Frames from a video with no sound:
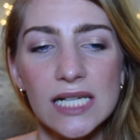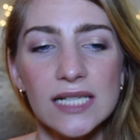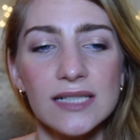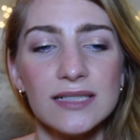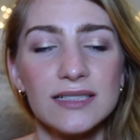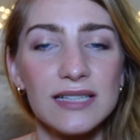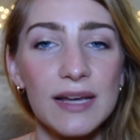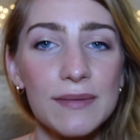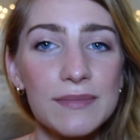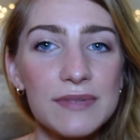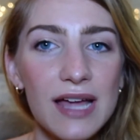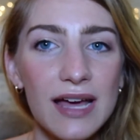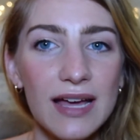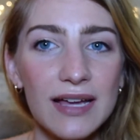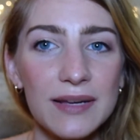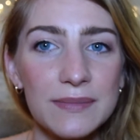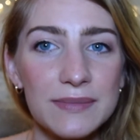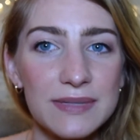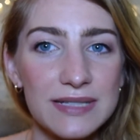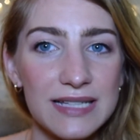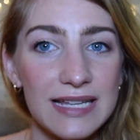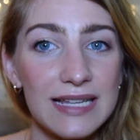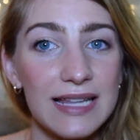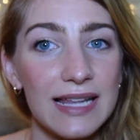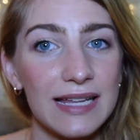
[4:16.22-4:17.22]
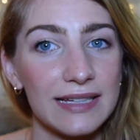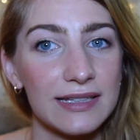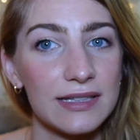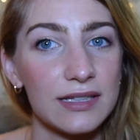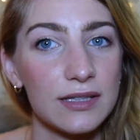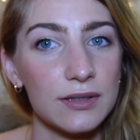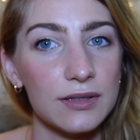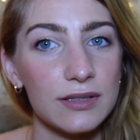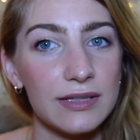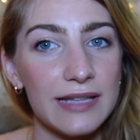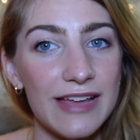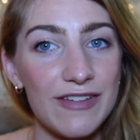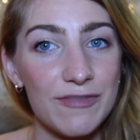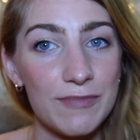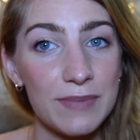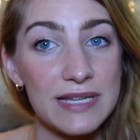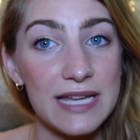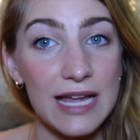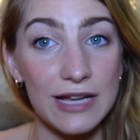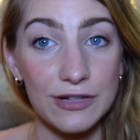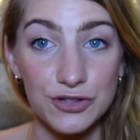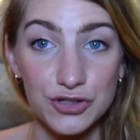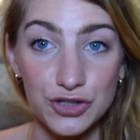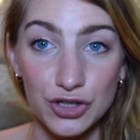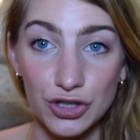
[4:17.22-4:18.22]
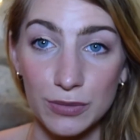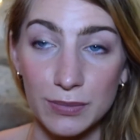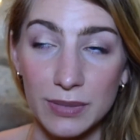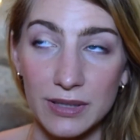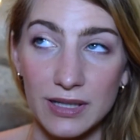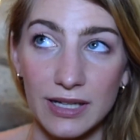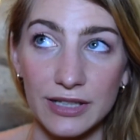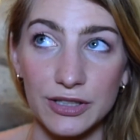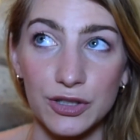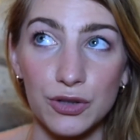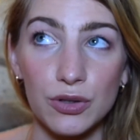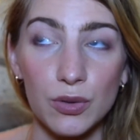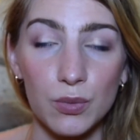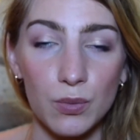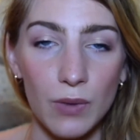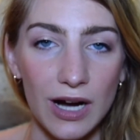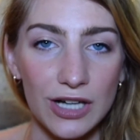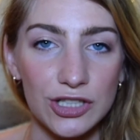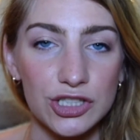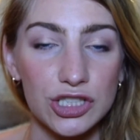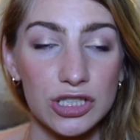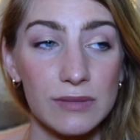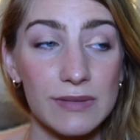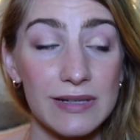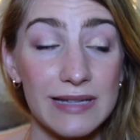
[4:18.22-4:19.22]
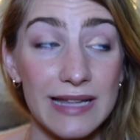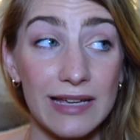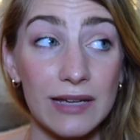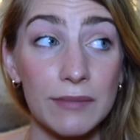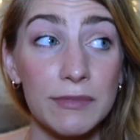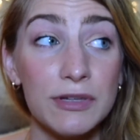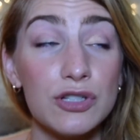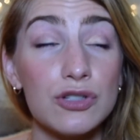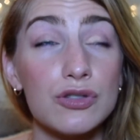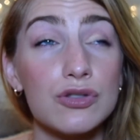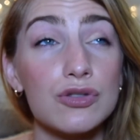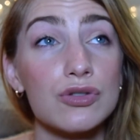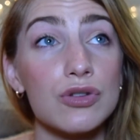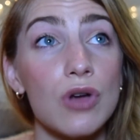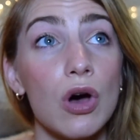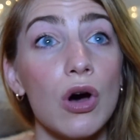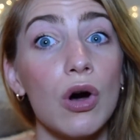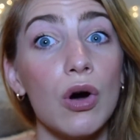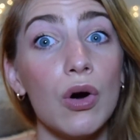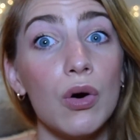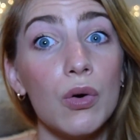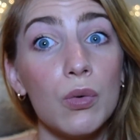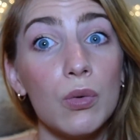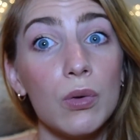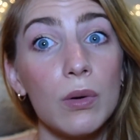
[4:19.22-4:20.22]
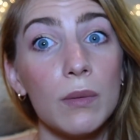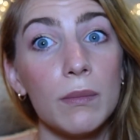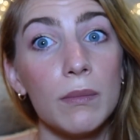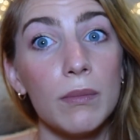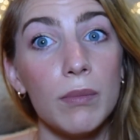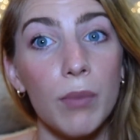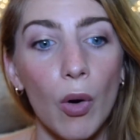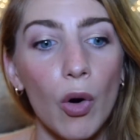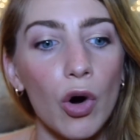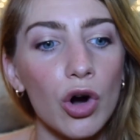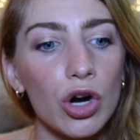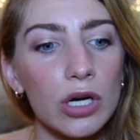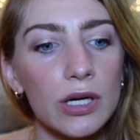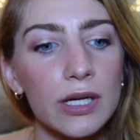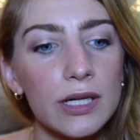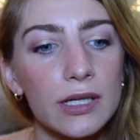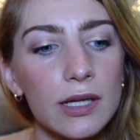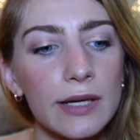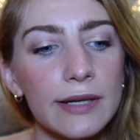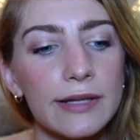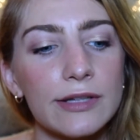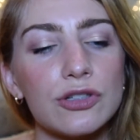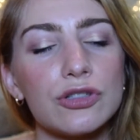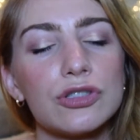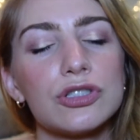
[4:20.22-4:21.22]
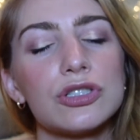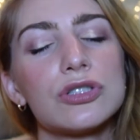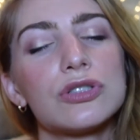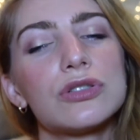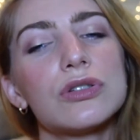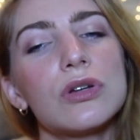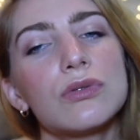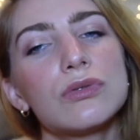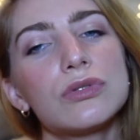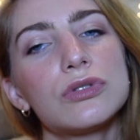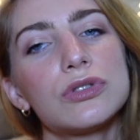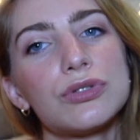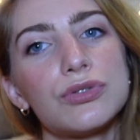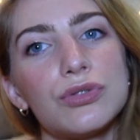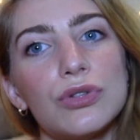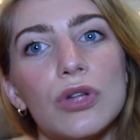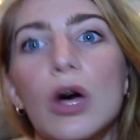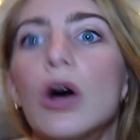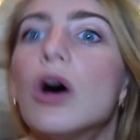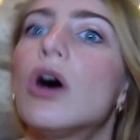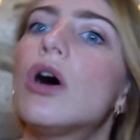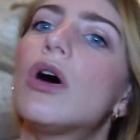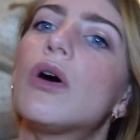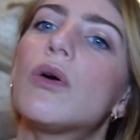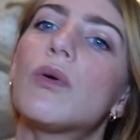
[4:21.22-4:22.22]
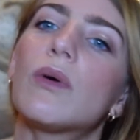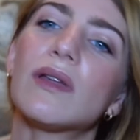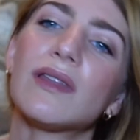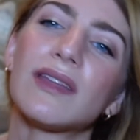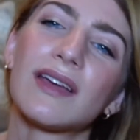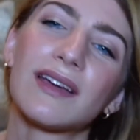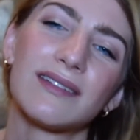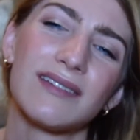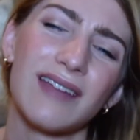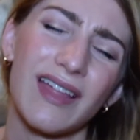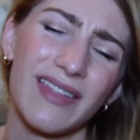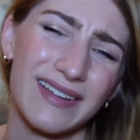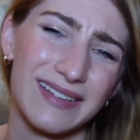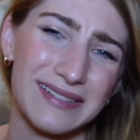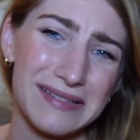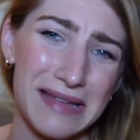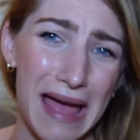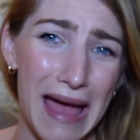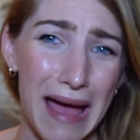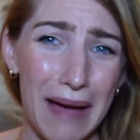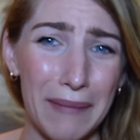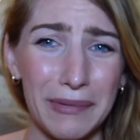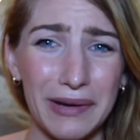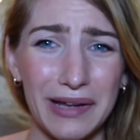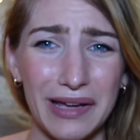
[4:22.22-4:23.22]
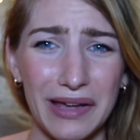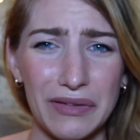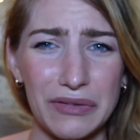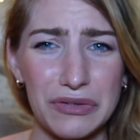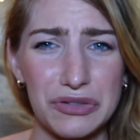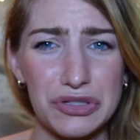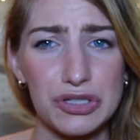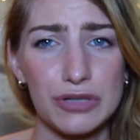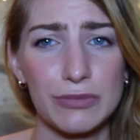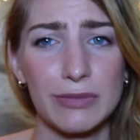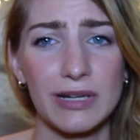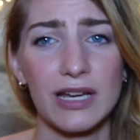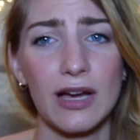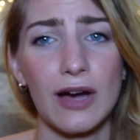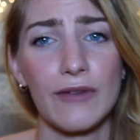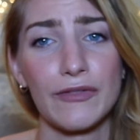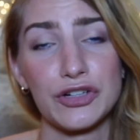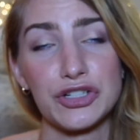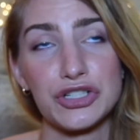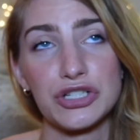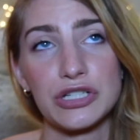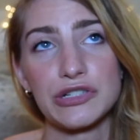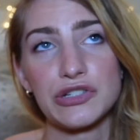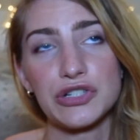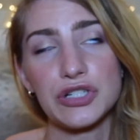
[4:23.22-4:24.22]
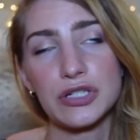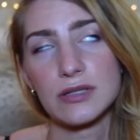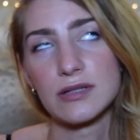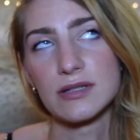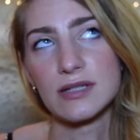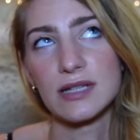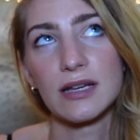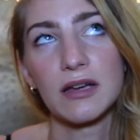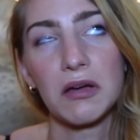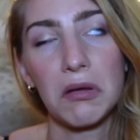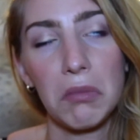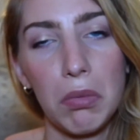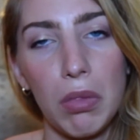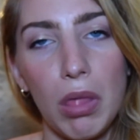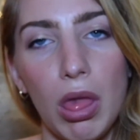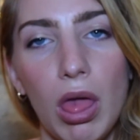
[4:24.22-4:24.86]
sometimes they like they have potential, but like you can watch them and they can be so boring. Like, they're just so slow and like nothing's happening and there's too many conversations, like,